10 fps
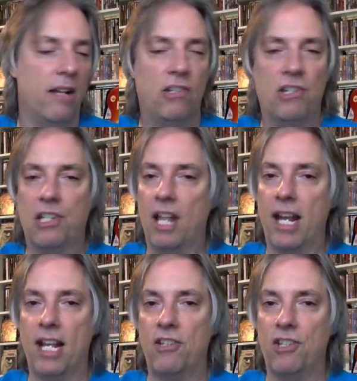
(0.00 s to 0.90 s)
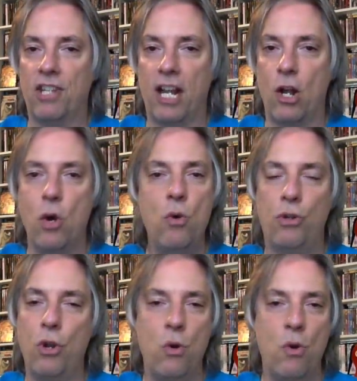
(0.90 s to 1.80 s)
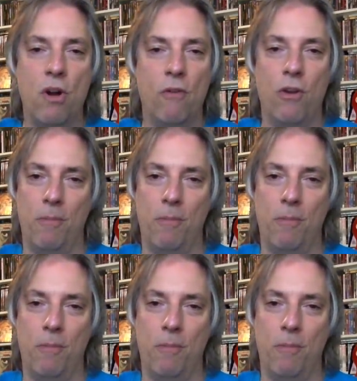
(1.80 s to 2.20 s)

It's just like it's just like a who's who of all